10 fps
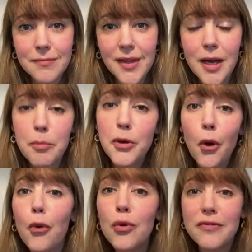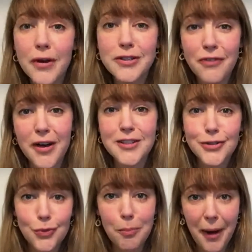But not all of those firsts
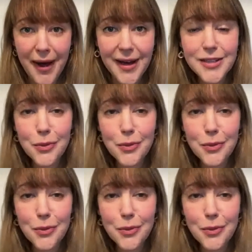were bad, were